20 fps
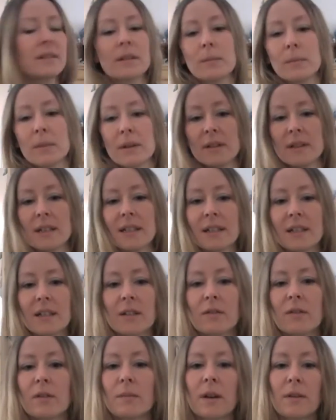somewhere in the knitting
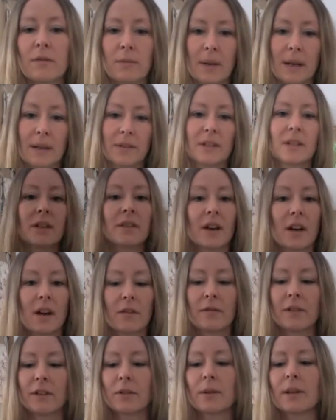room. I've wound the other
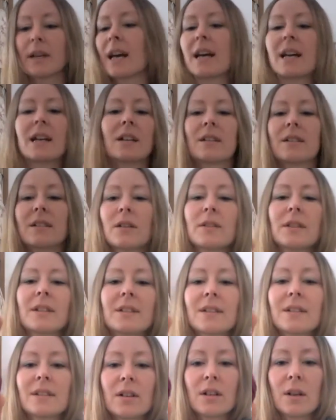half into a cake. So this
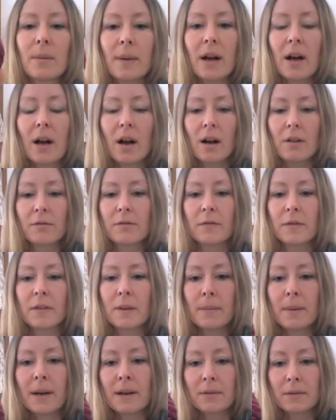is only about half of the
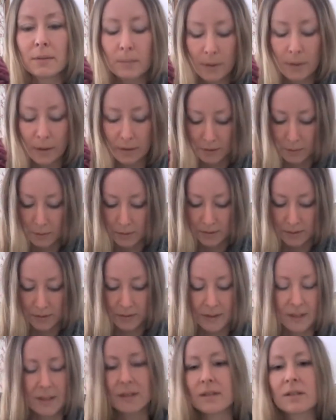amount, plus what's
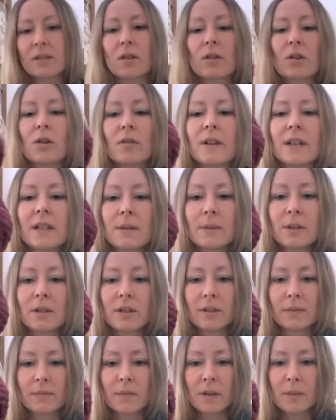in the sock already, which
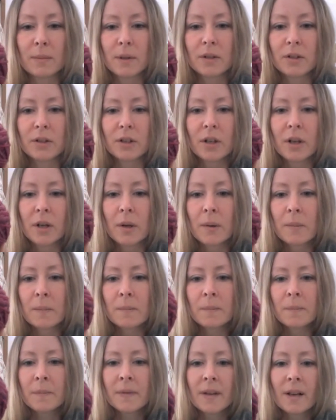isn't very much.
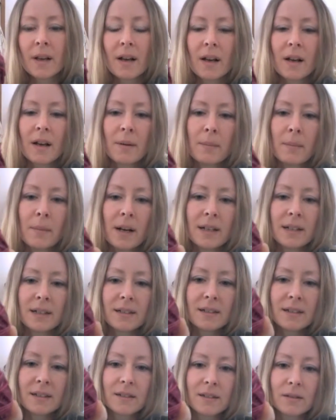And
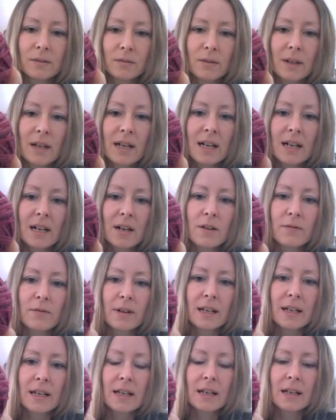it's really
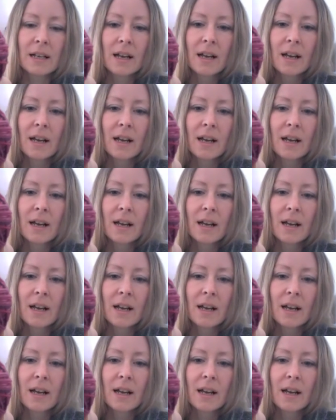lovely.